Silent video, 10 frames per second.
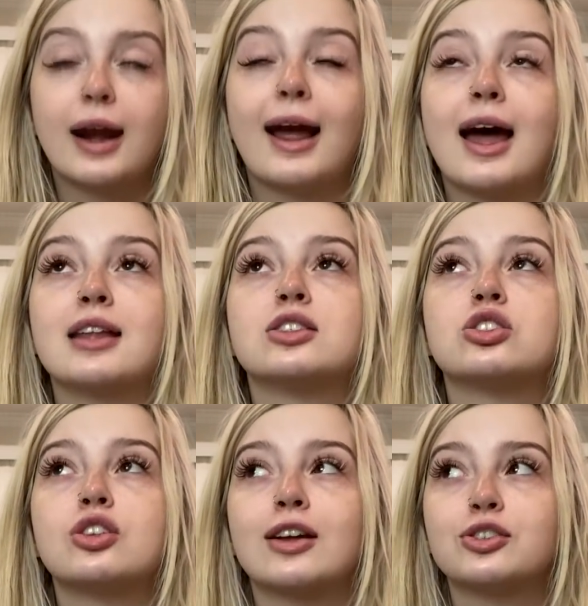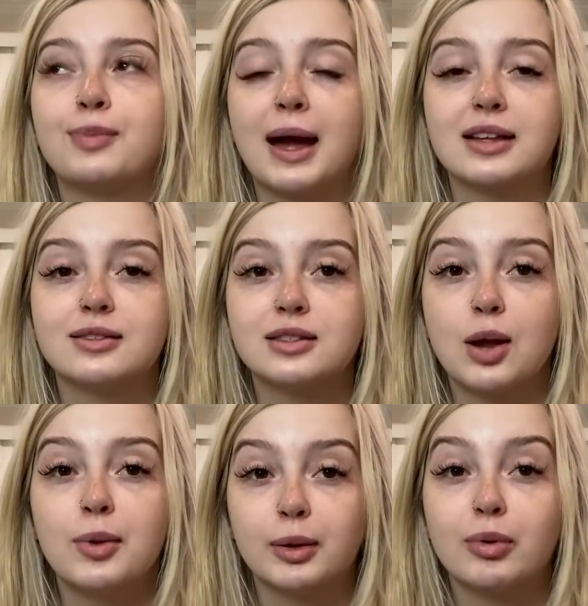and I had such bad
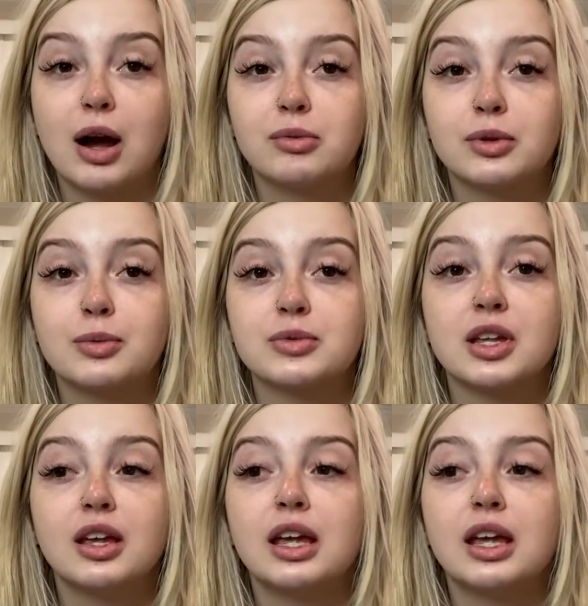stomach problems.